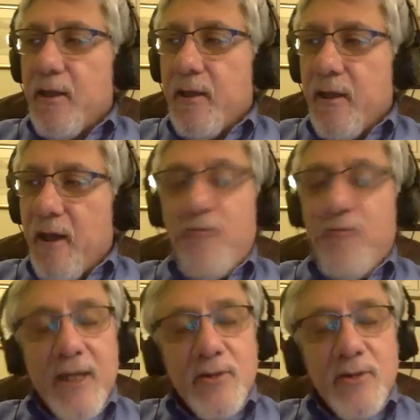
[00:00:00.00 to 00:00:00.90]

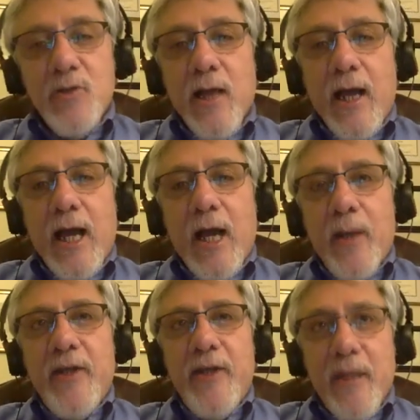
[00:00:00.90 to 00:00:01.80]
events how
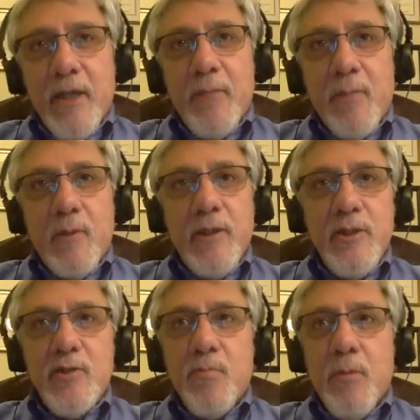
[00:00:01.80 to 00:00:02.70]
endemic
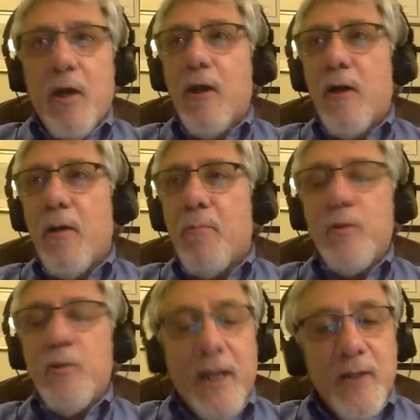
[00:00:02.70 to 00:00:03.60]
police
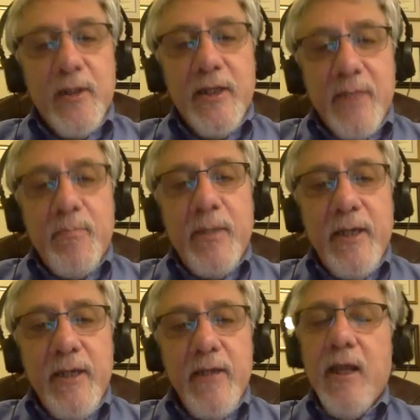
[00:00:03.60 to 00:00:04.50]
brutality can
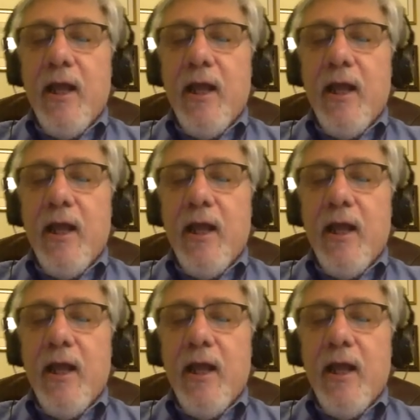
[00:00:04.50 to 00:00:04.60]
be,